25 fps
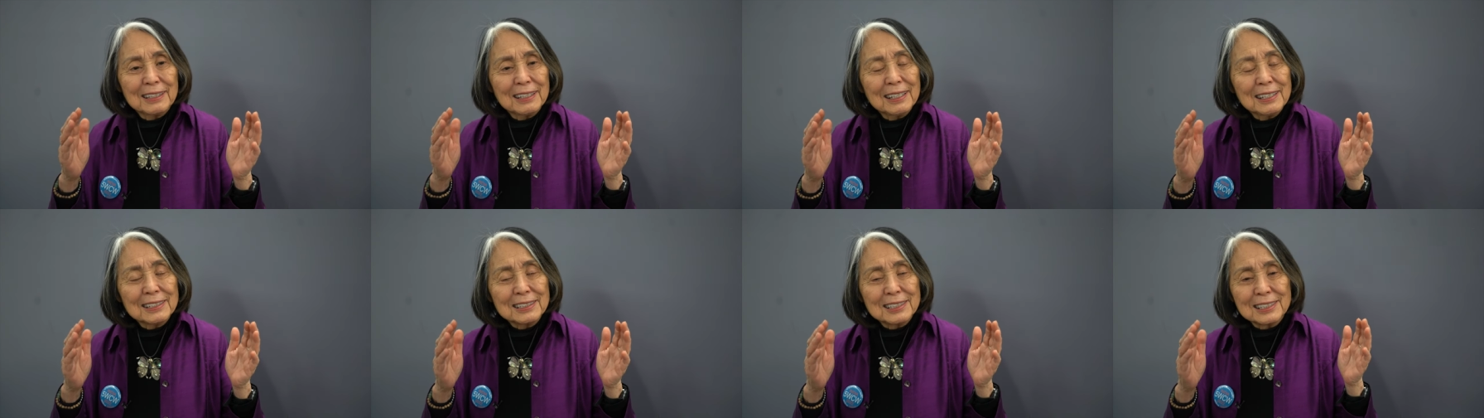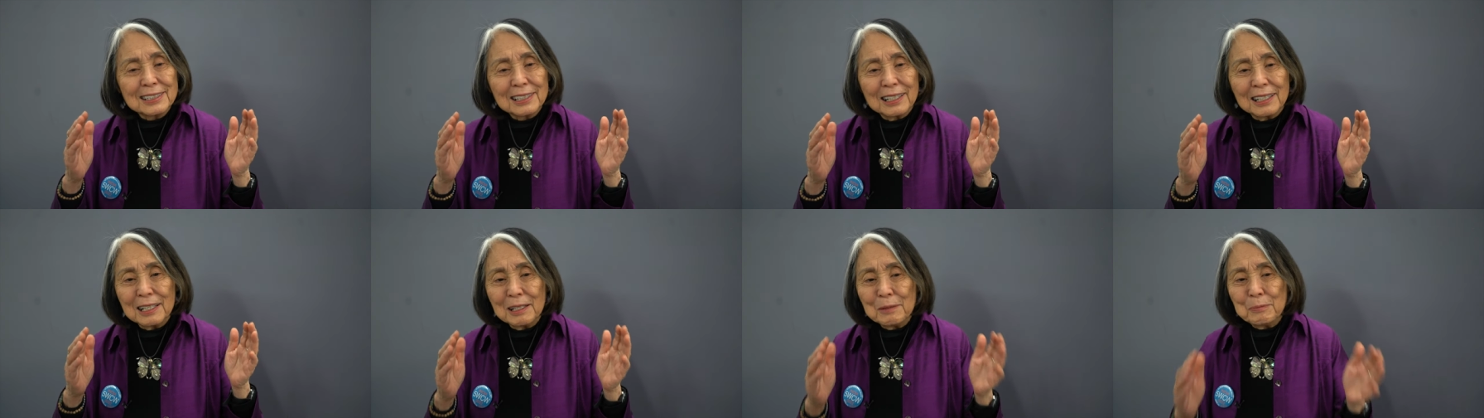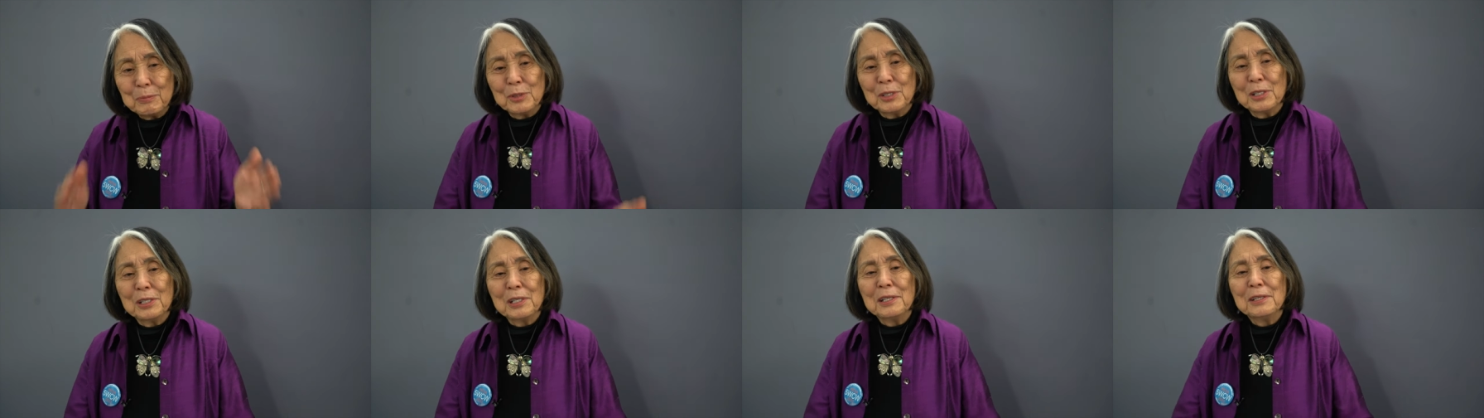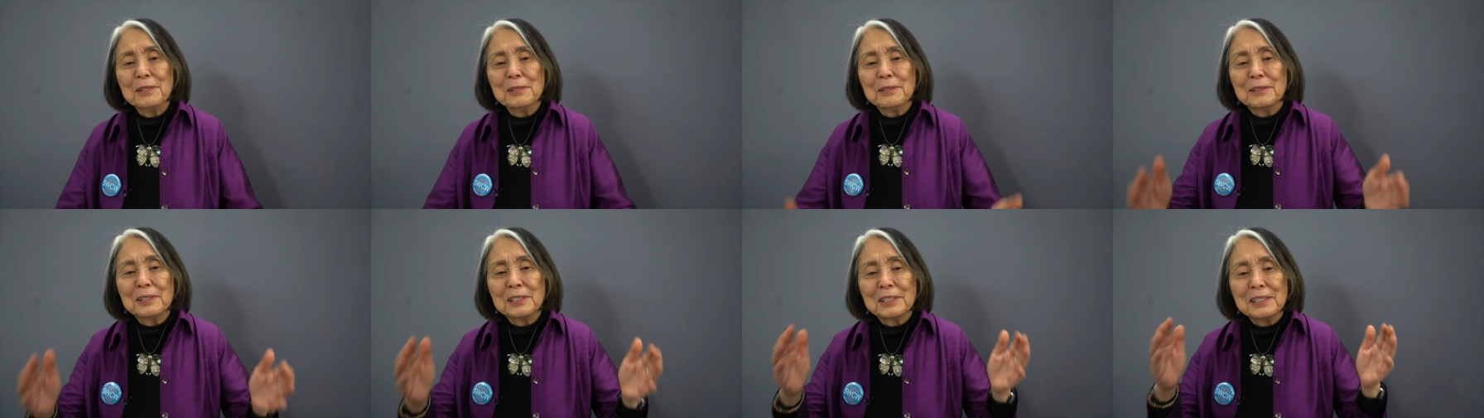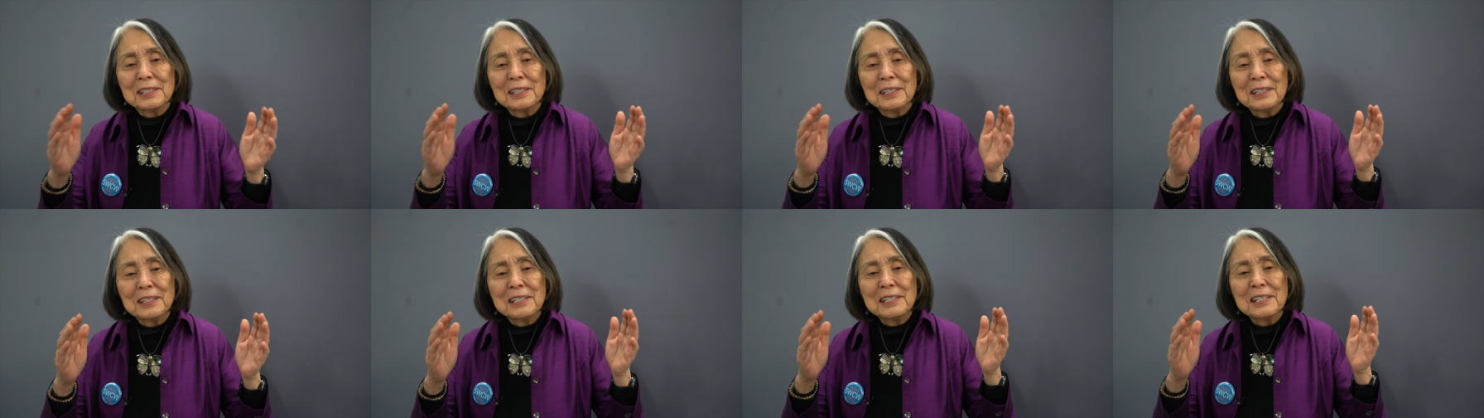it's up to you
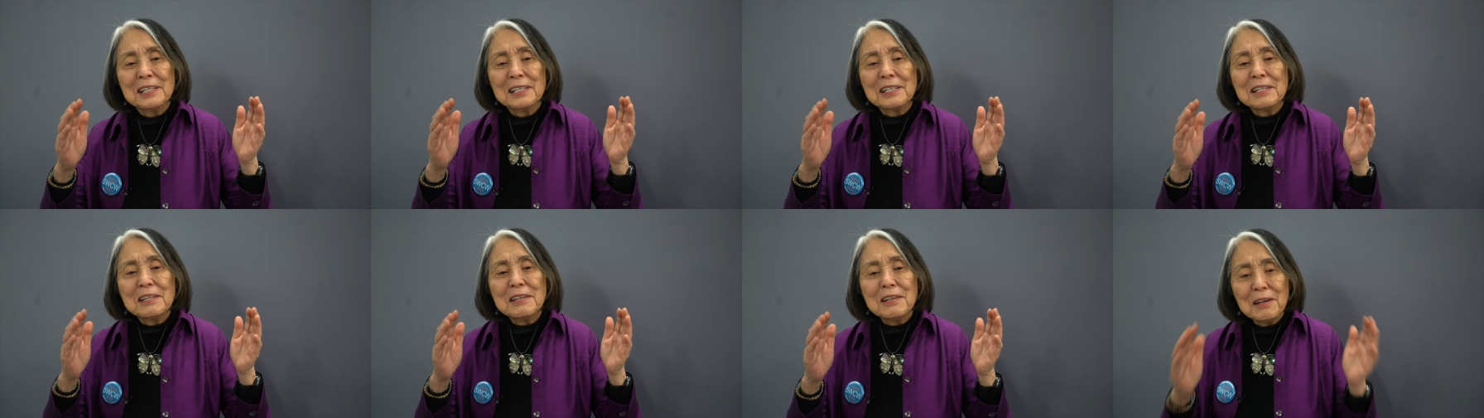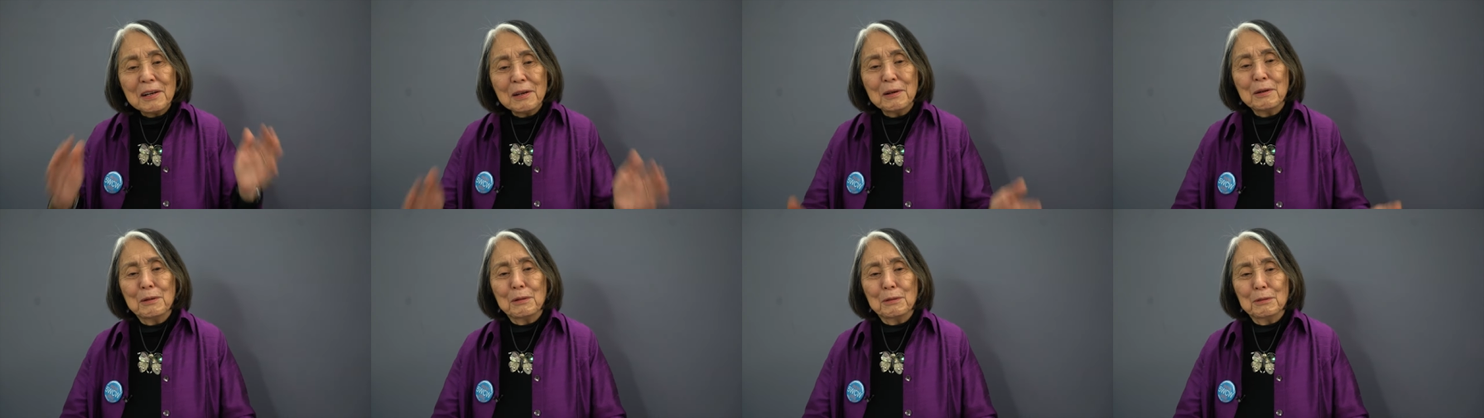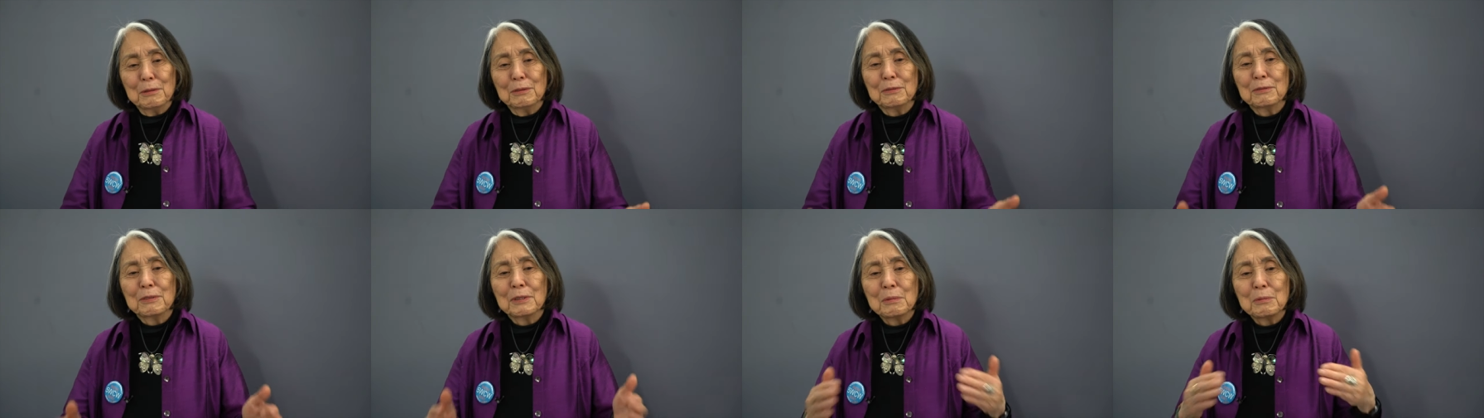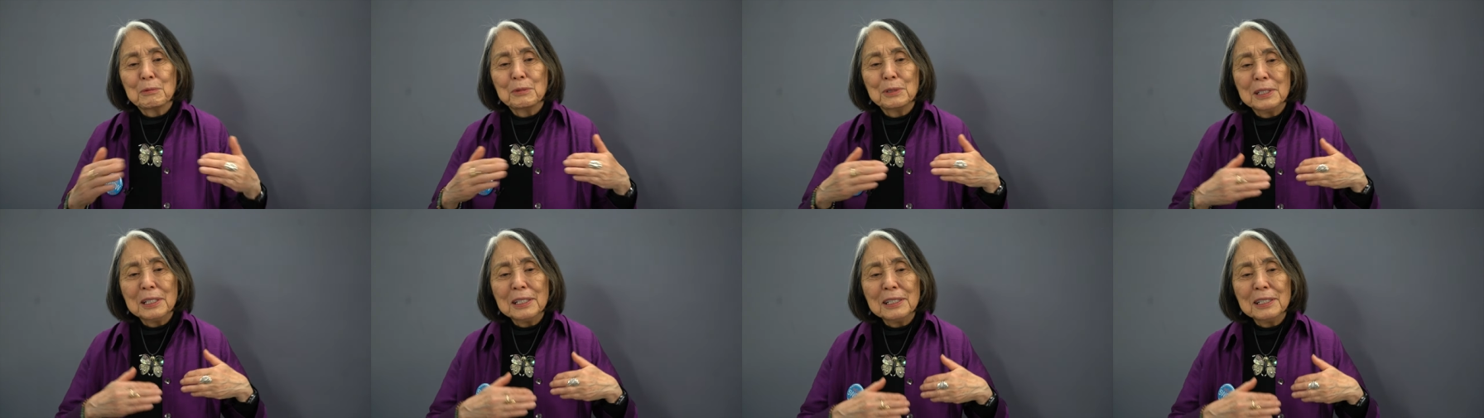to know from